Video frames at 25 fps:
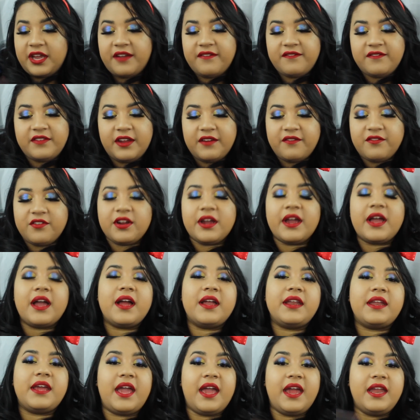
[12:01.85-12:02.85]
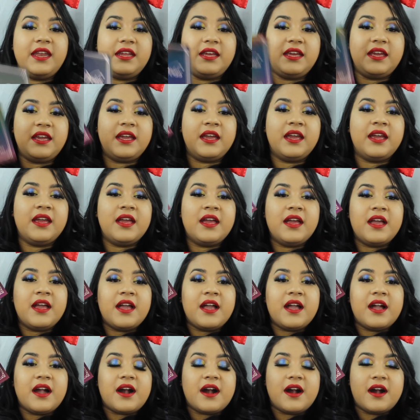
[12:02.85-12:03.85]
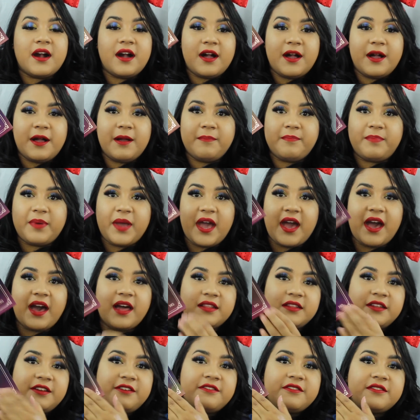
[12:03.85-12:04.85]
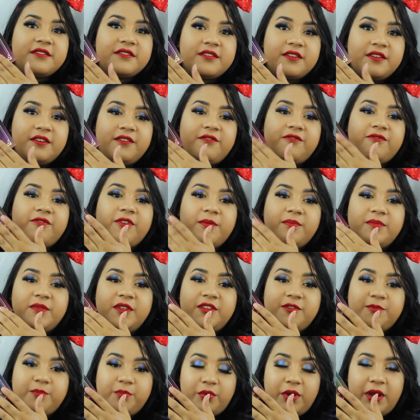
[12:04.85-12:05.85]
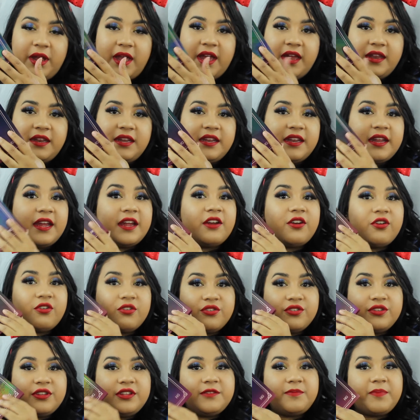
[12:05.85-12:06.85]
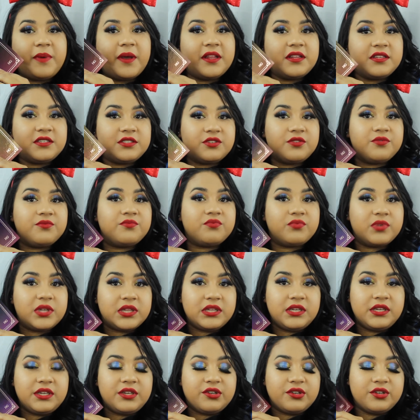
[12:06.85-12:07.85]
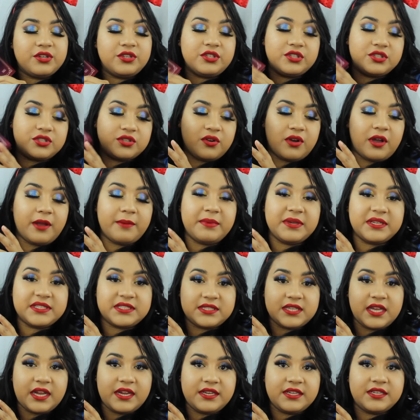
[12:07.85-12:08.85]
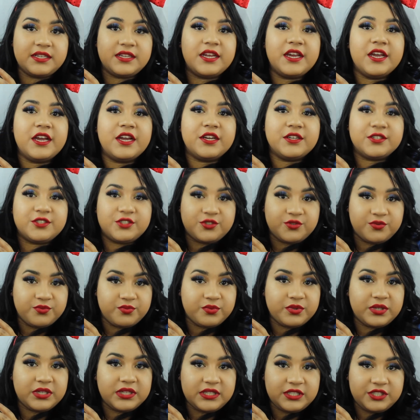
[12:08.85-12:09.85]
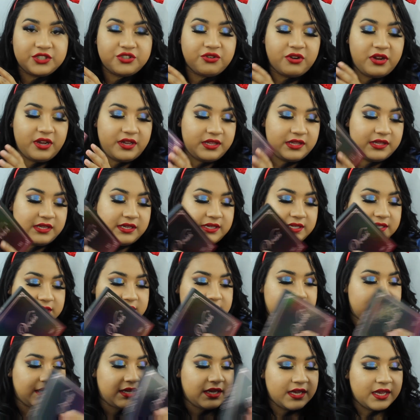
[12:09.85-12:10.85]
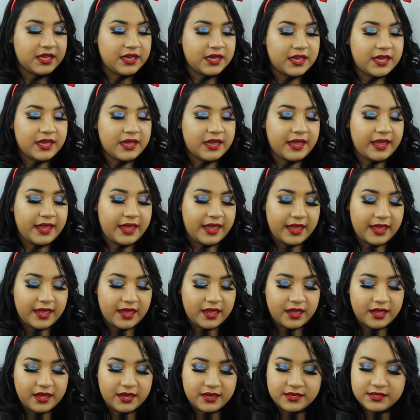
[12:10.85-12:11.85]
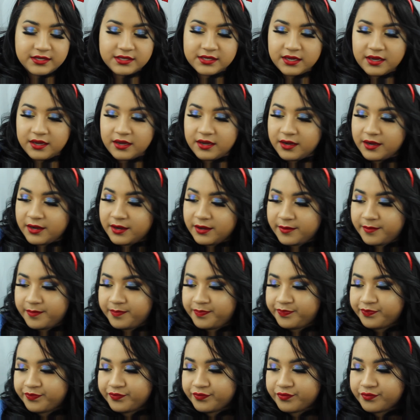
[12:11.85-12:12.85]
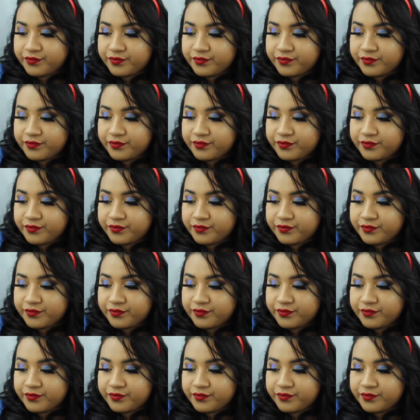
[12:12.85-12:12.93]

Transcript: I've never had any um, palette from this brand and I heard these palettes are really good so I'm excited to really try this and um,